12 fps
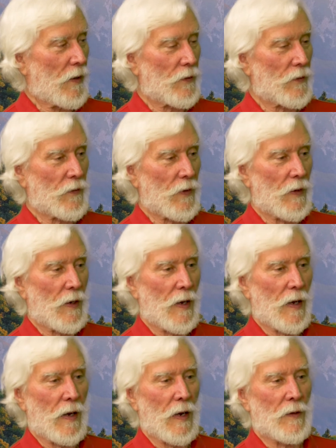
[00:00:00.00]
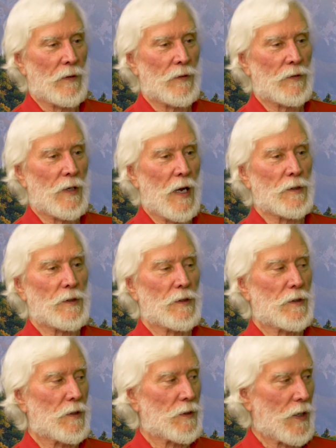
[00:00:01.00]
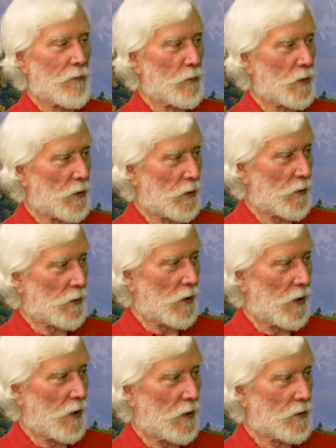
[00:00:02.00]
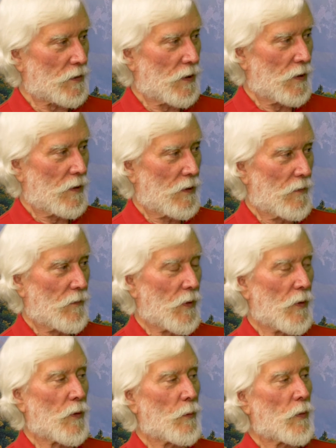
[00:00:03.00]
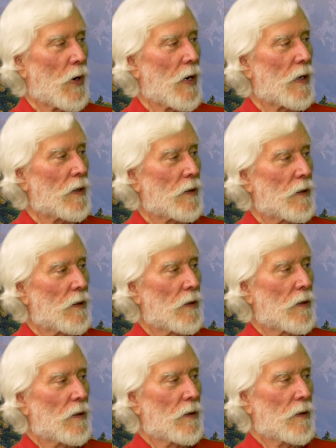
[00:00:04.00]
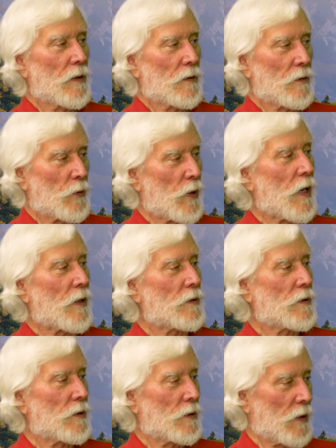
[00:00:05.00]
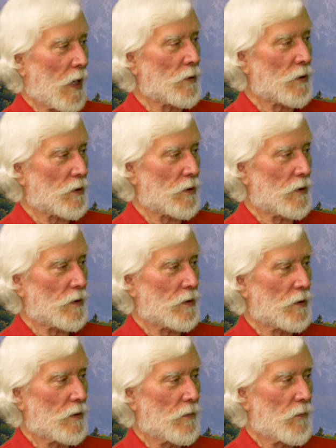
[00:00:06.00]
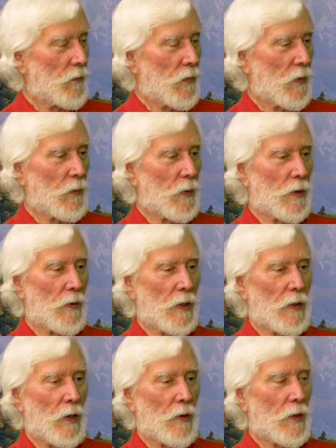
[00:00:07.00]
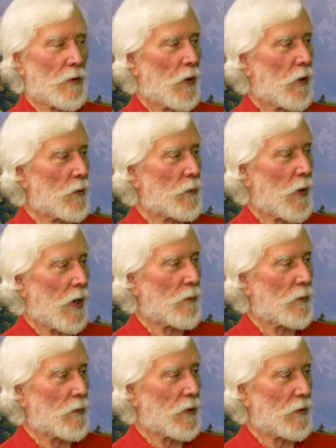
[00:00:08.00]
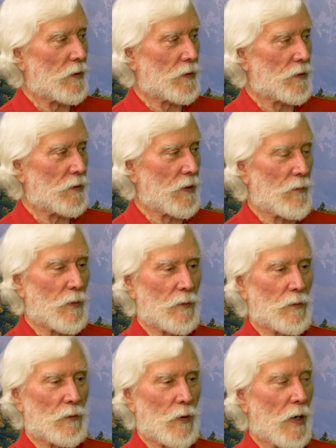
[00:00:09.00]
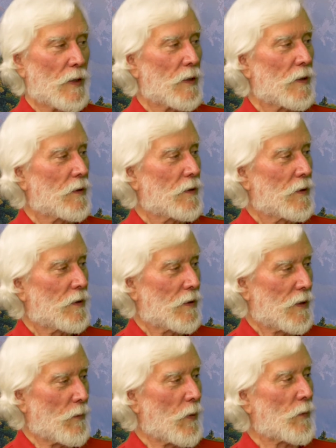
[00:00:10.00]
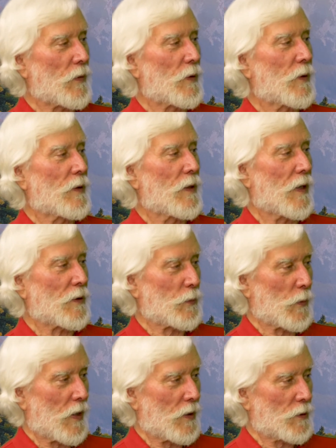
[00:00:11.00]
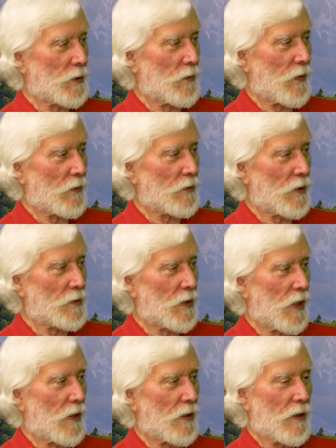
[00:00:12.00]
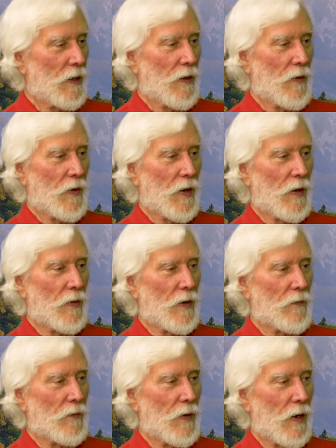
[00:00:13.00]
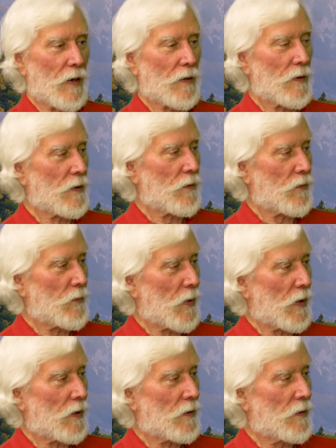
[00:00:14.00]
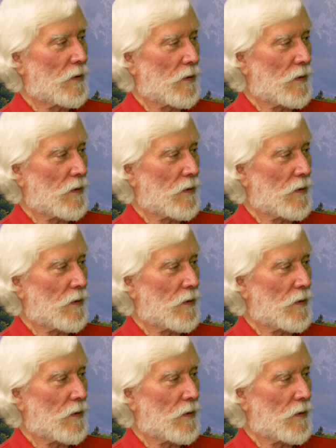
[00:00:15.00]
How does how does consciousness have a material cause? You know, the brain creates consciousness. Mm-hmm. Well, they call that the hard problem because they've been trying to come up with a good explanation how it does that, right. and they've not even made